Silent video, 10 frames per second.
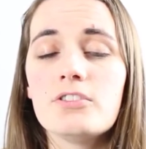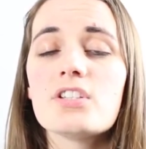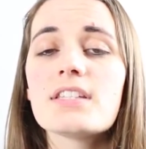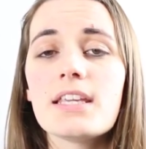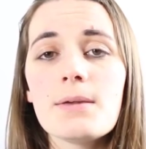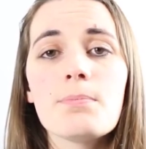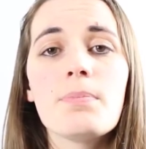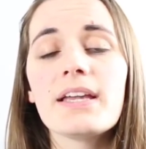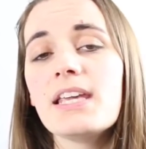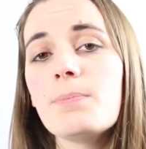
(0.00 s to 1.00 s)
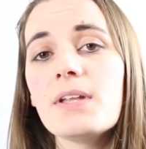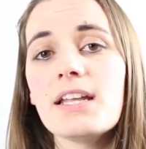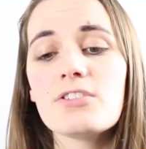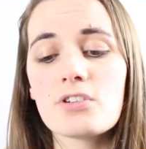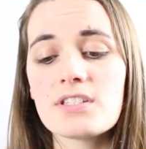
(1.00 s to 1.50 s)
Just keep it
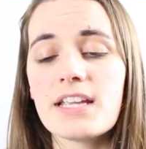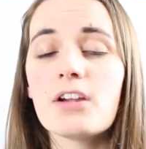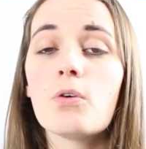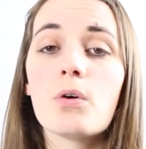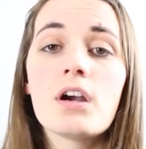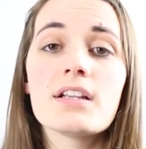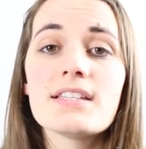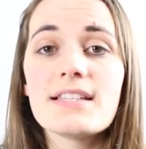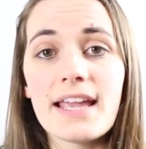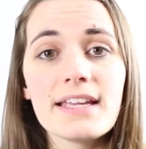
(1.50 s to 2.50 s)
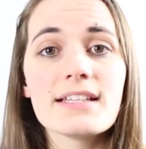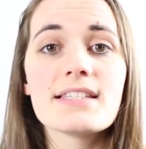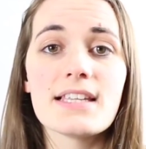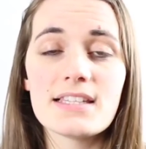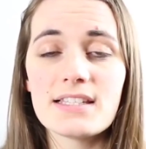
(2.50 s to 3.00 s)
interesting, or stay
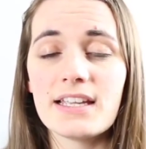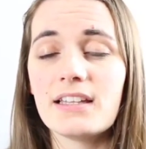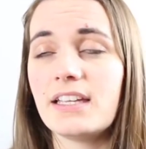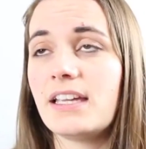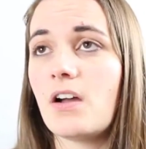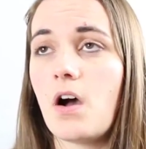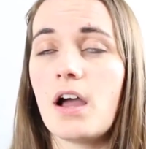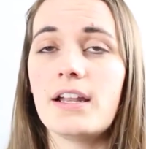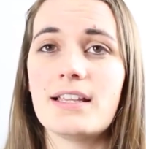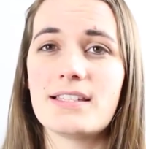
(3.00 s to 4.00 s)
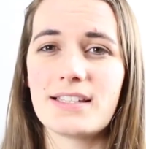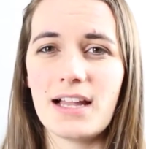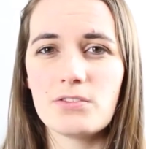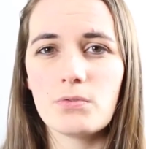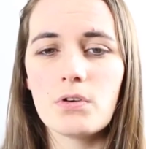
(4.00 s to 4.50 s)
consistently on a
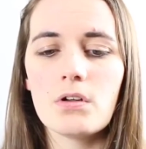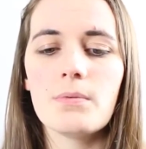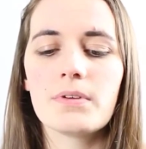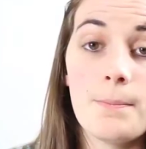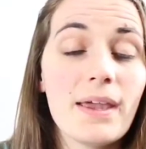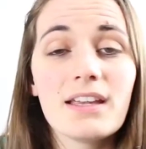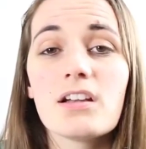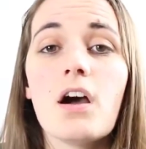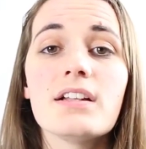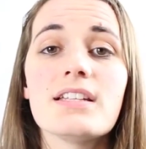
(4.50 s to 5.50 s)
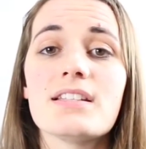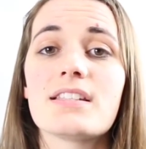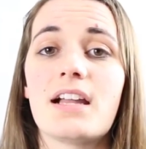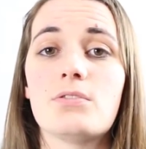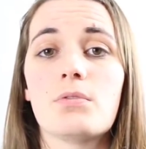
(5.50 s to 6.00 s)
schedule. Make a content
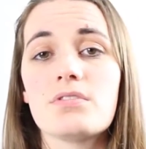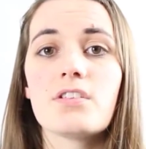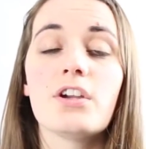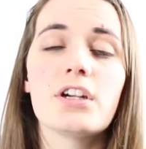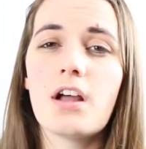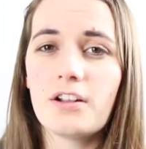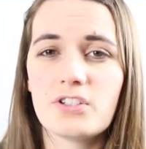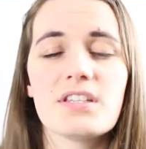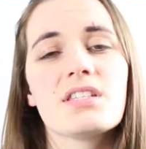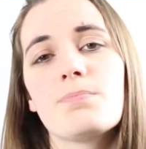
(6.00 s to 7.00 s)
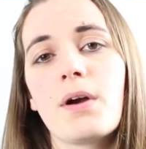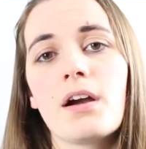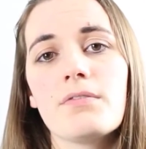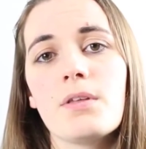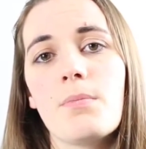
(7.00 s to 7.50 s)
schedule so you're not just spur
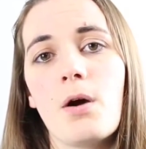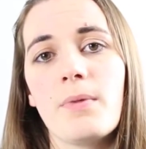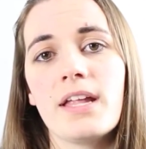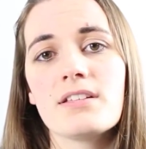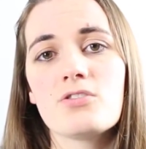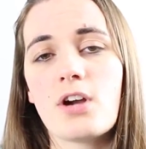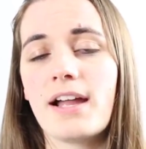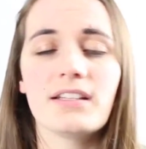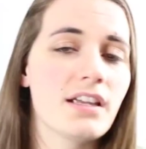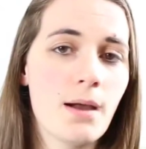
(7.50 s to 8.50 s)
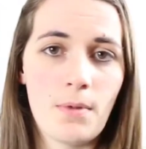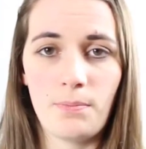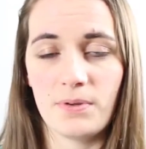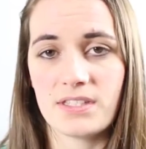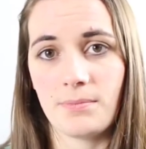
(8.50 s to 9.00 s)
of the moment trying to come
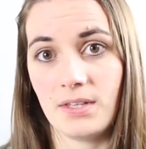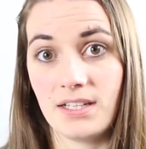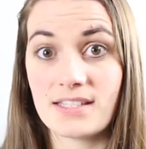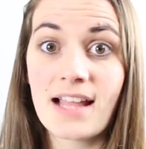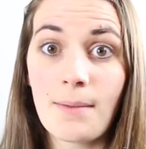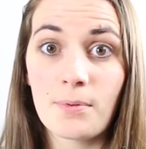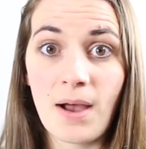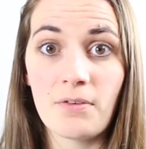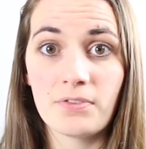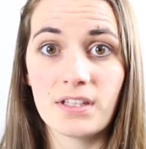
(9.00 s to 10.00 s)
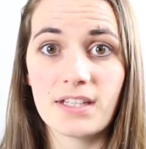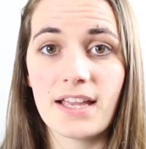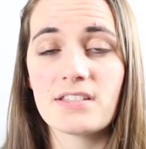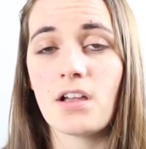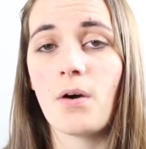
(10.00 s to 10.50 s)
up with something to snap about for the
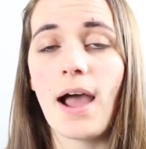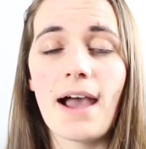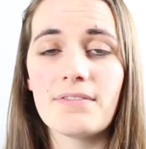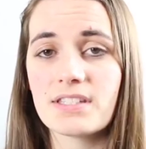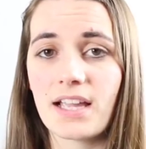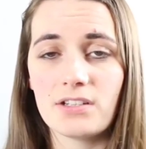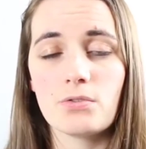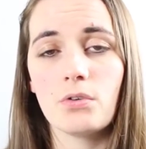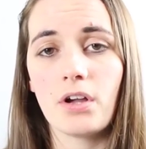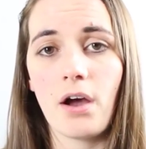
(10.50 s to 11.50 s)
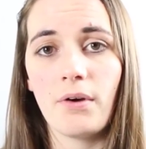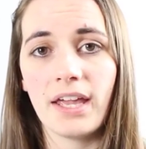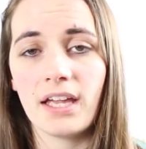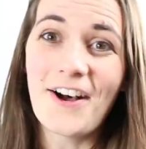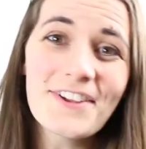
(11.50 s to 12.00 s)
day. So have a schedule
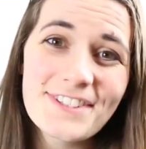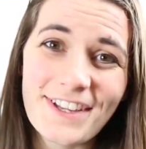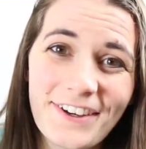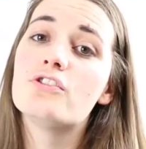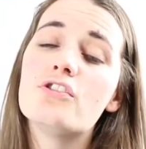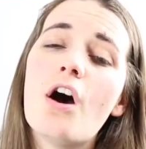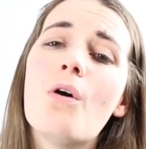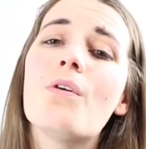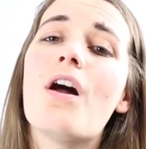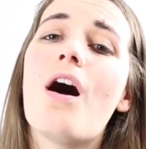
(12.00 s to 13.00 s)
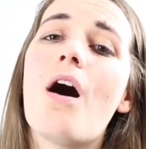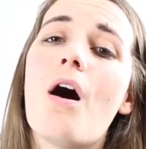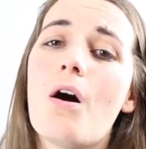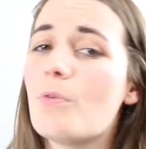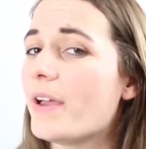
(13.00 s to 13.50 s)
going. Also, don't
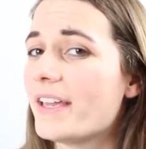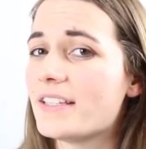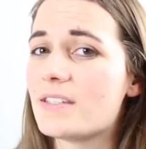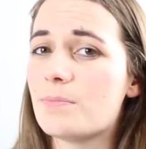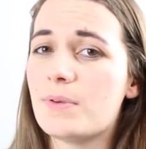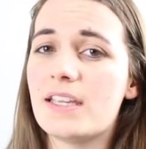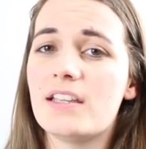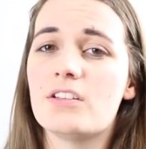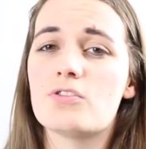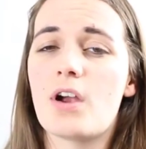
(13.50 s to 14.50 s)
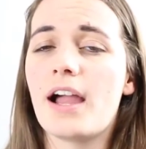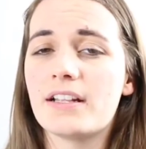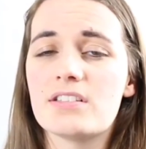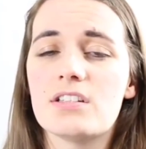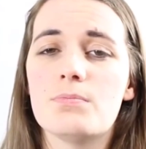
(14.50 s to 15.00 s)
always be trying
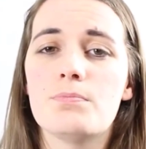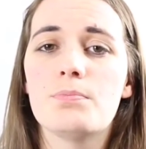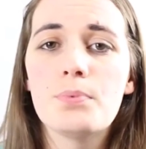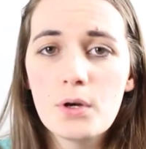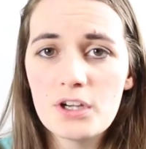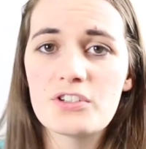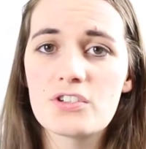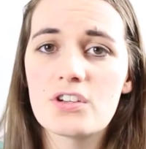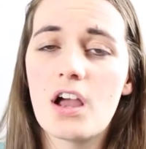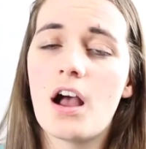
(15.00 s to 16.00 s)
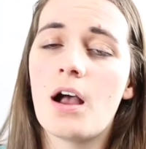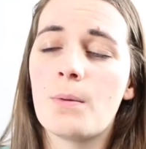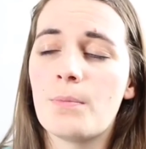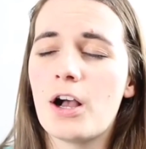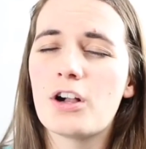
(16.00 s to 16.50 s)
to push
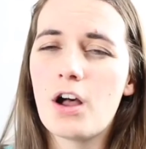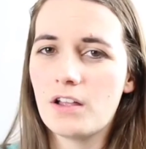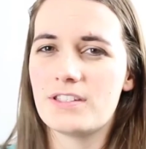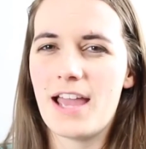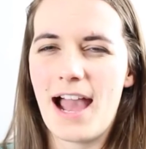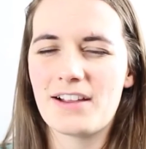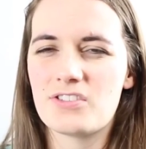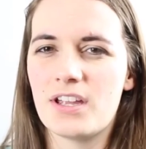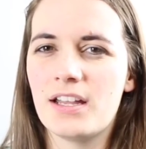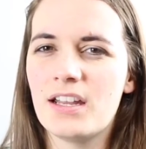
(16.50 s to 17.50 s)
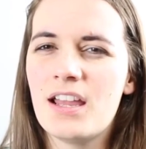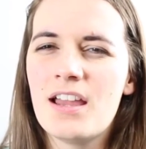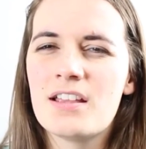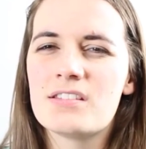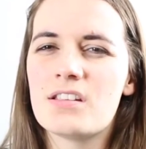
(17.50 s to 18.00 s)
a call to action.
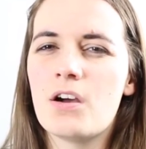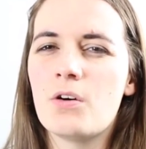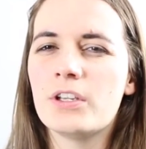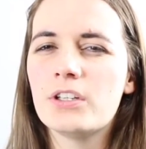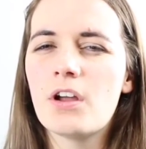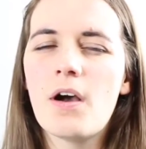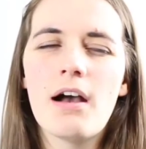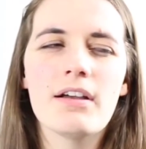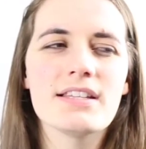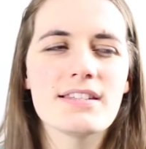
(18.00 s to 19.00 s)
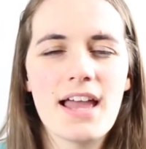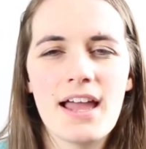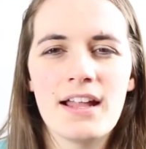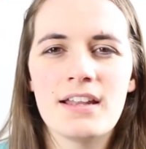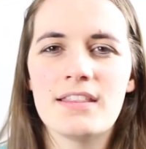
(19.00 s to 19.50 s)
So you know how I
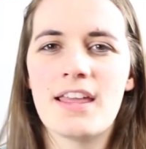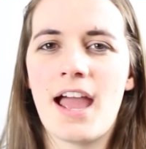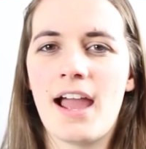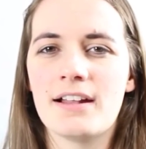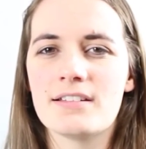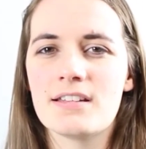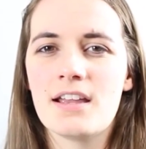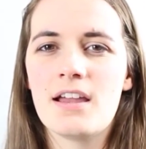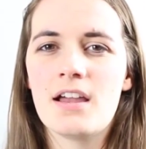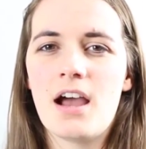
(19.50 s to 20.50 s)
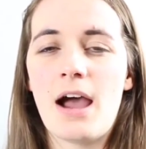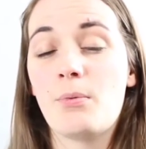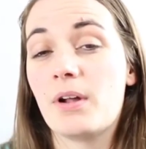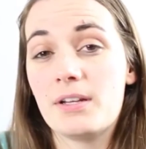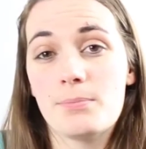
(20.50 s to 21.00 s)
said that I
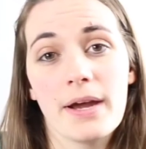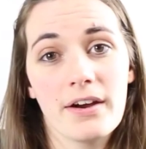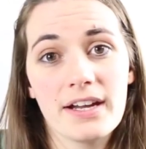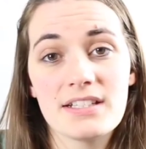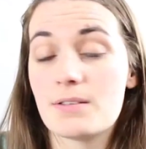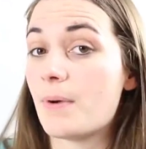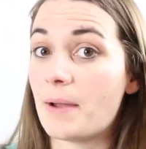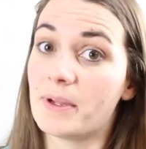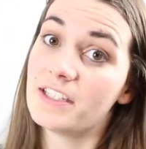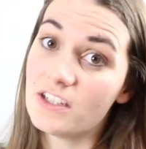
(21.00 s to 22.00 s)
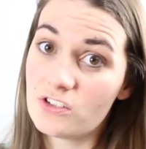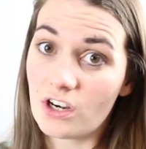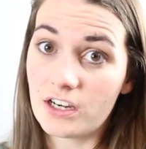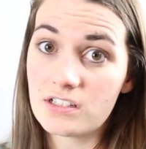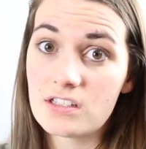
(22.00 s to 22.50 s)
wanted Mary to buy my
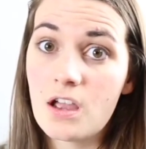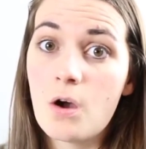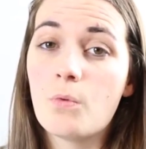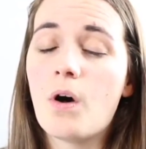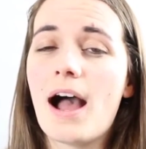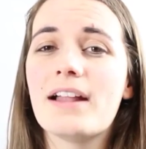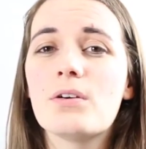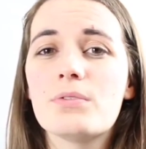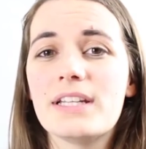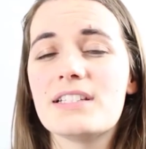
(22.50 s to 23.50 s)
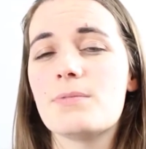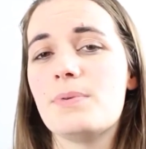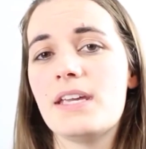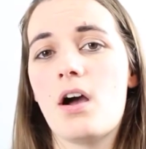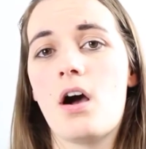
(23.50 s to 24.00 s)
t-shirts. Well, I don't need to
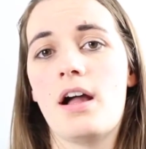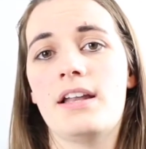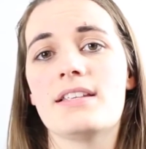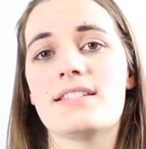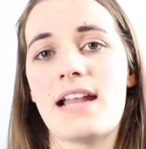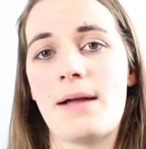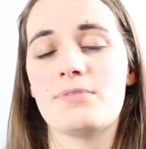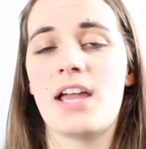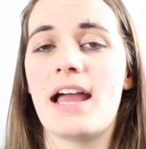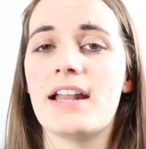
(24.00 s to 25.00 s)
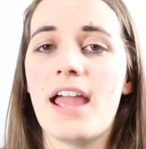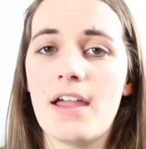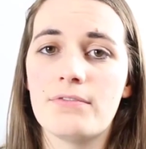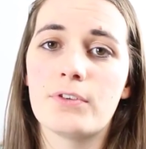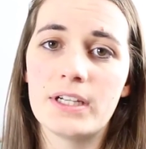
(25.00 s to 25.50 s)
be on Snapchat
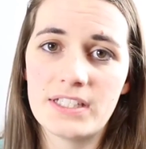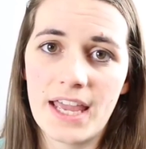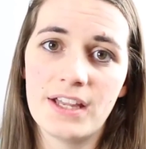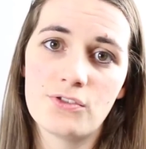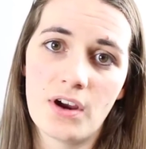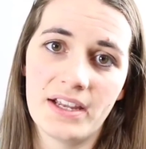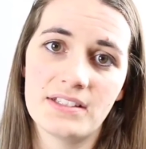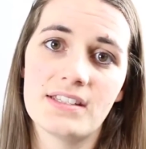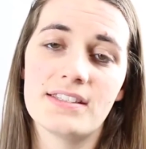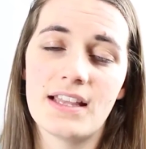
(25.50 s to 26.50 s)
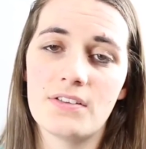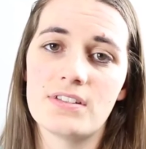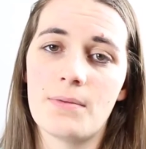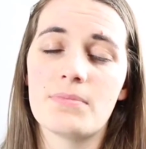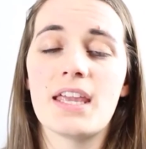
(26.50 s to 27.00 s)
every day trying to sell
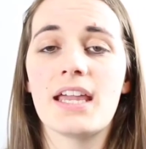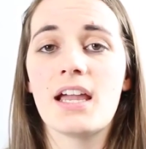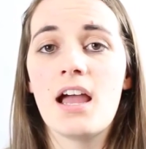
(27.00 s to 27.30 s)
something.